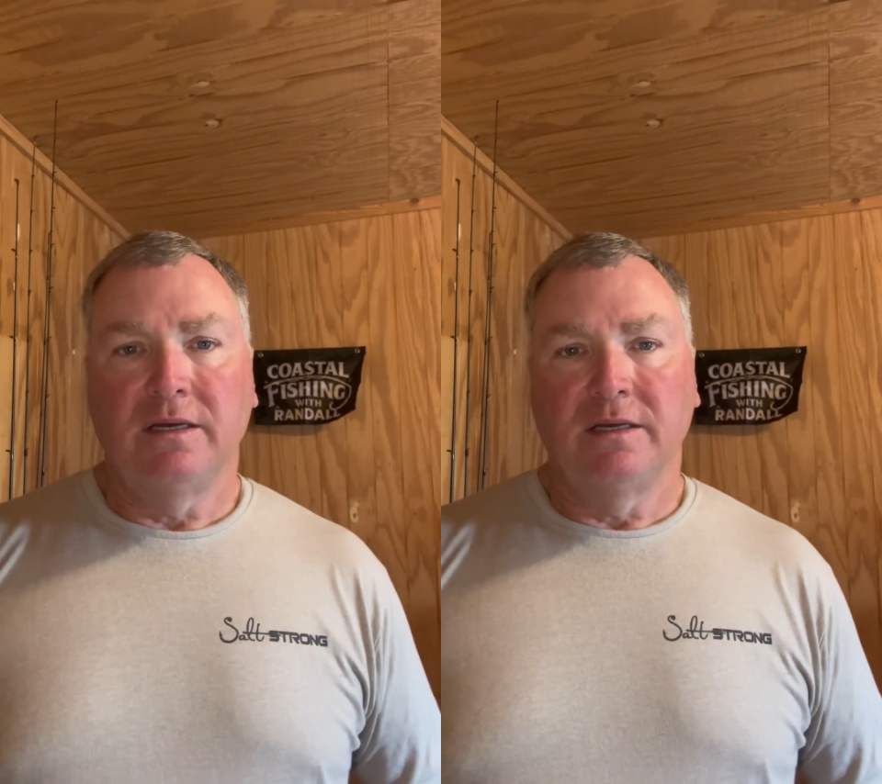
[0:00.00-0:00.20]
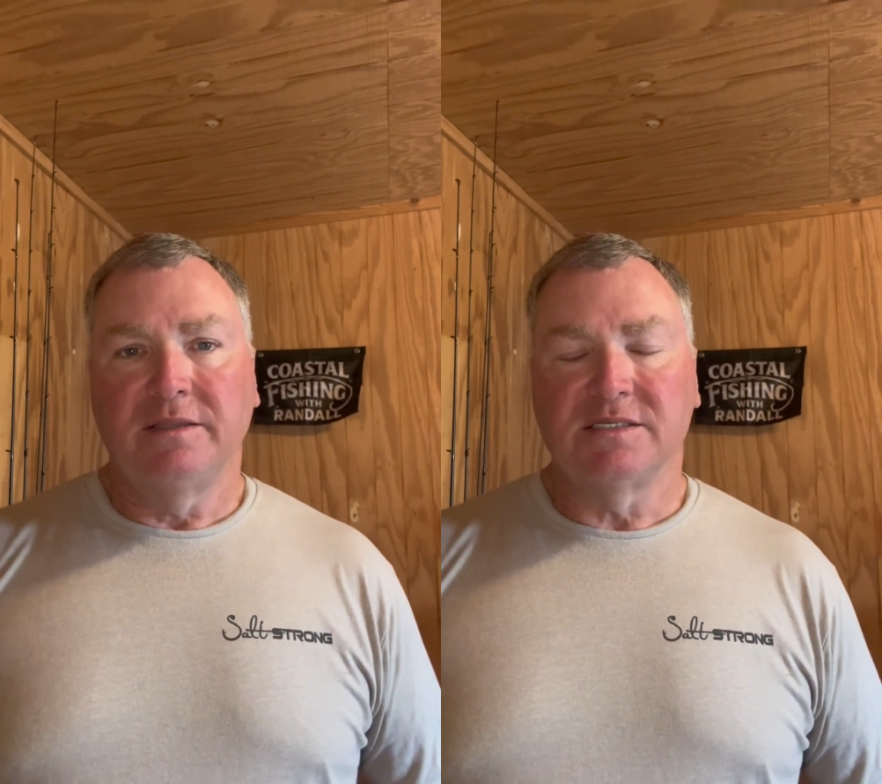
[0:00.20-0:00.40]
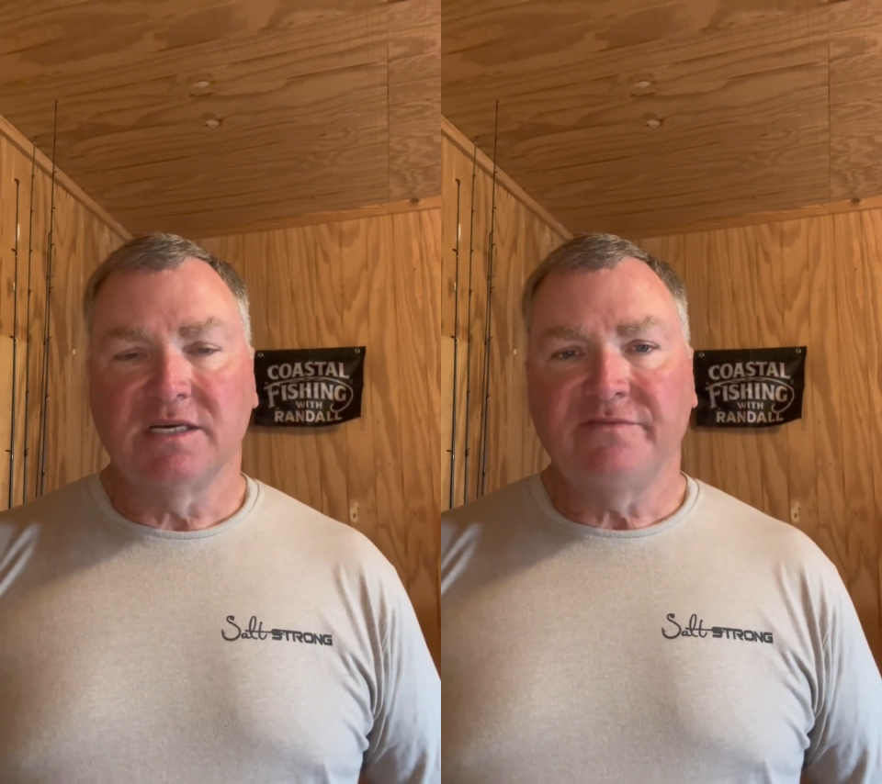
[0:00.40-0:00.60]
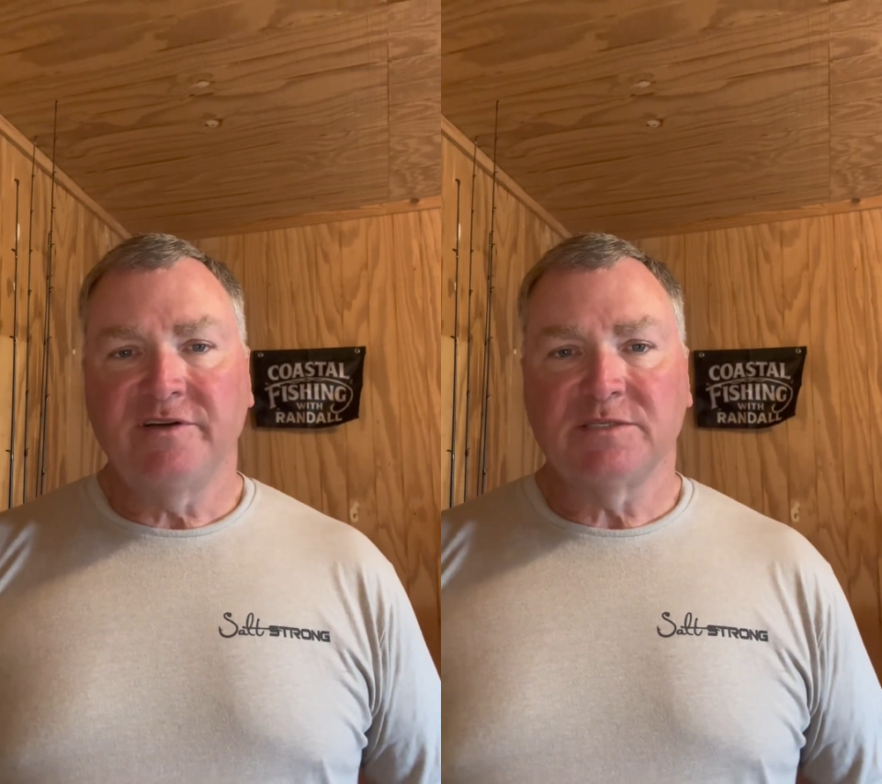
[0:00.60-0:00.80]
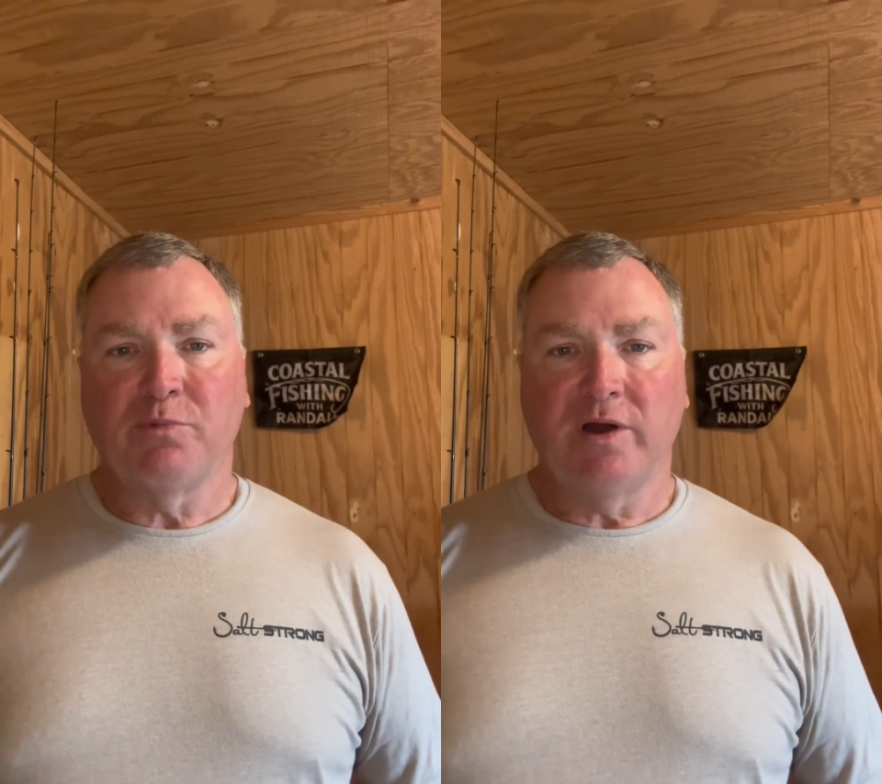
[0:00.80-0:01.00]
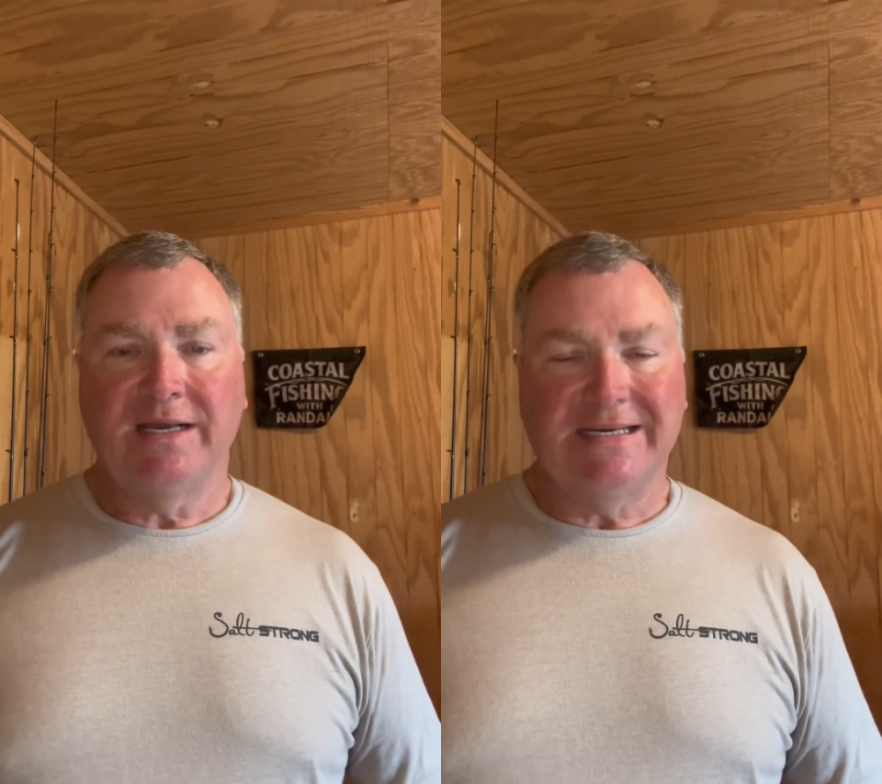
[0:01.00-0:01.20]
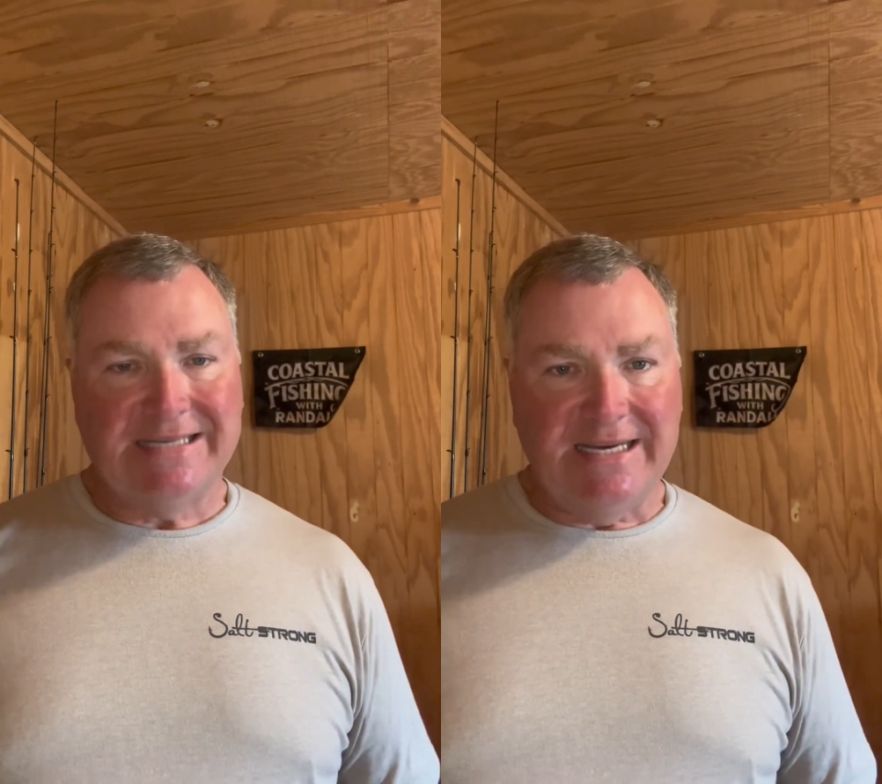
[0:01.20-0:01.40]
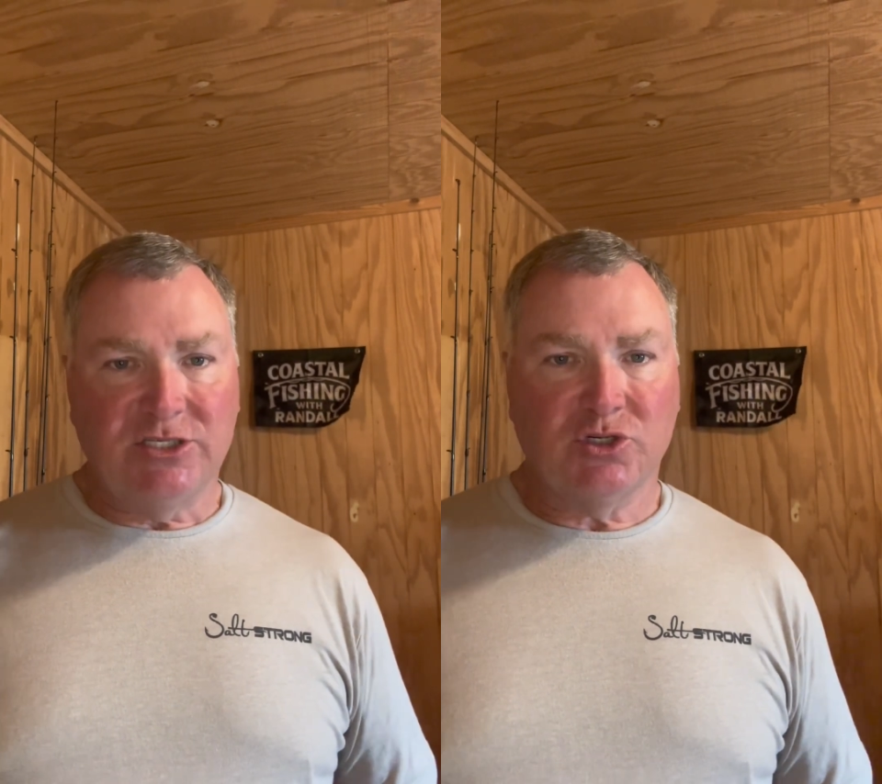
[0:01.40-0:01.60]
The Suffolk brand has
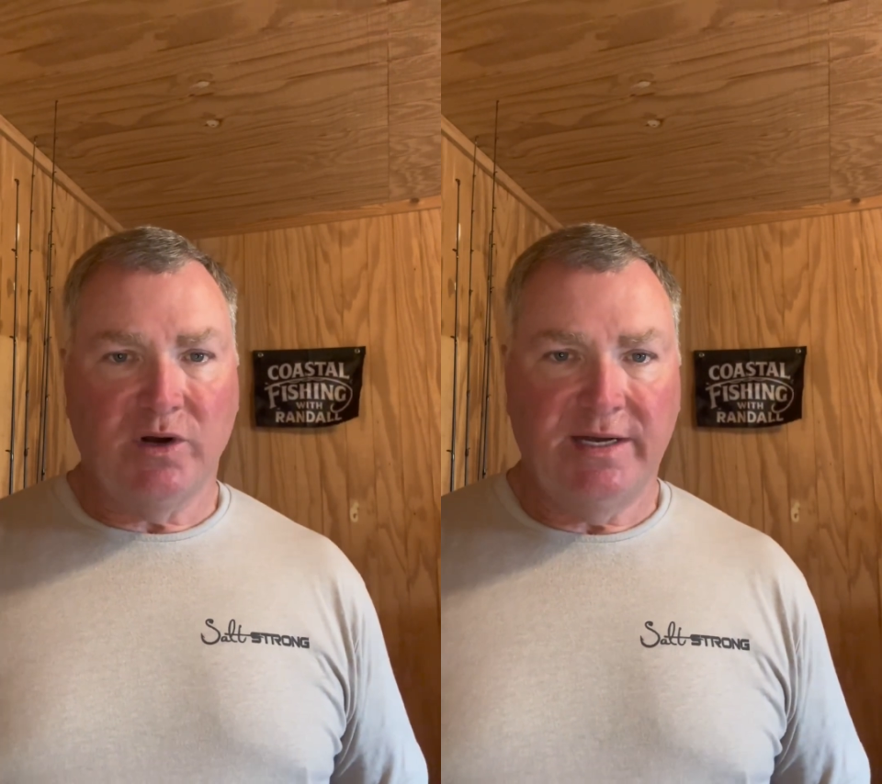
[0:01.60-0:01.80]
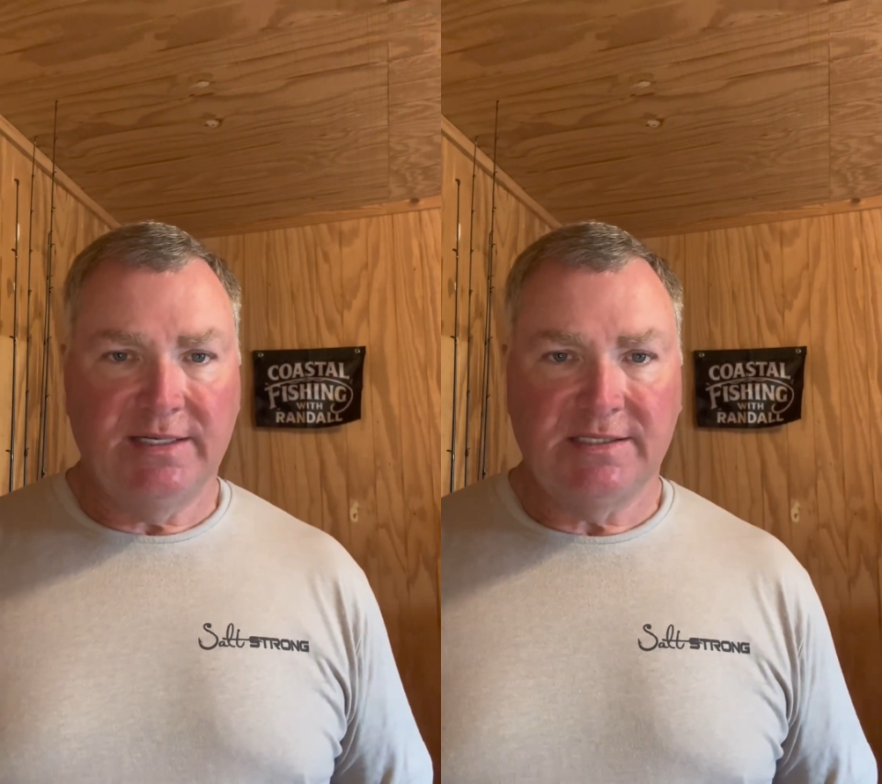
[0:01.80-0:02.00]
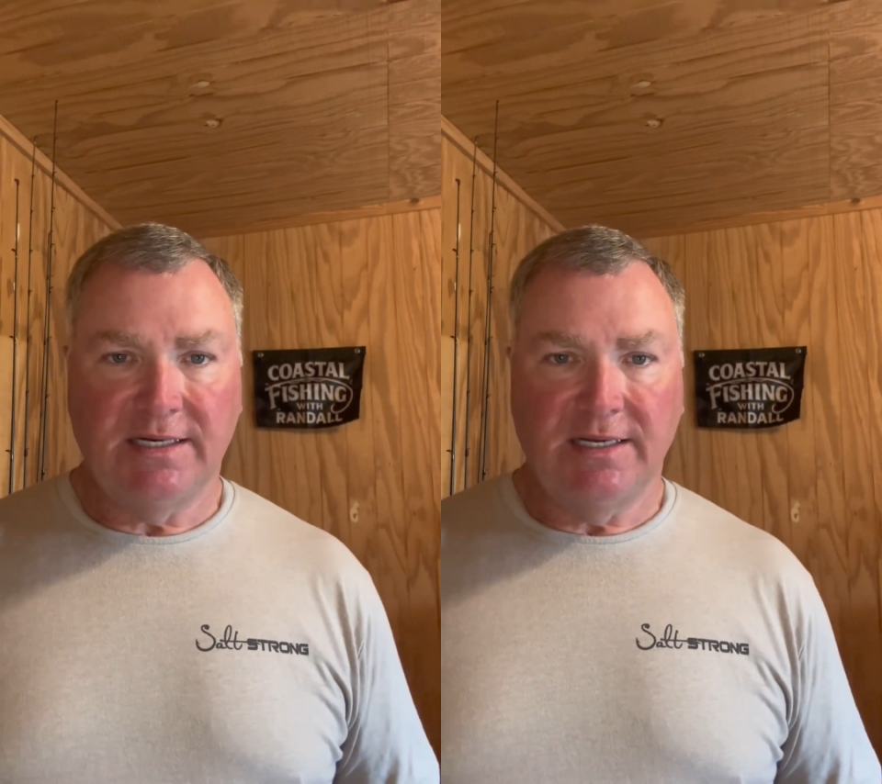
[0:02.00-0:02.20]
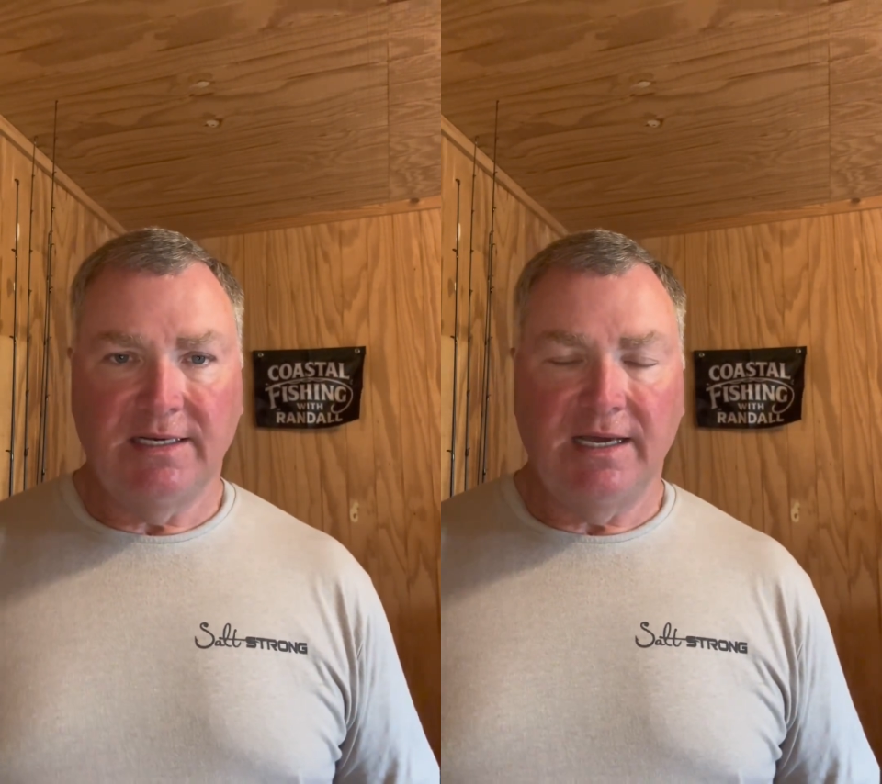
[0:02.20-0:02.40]
8 strands in it,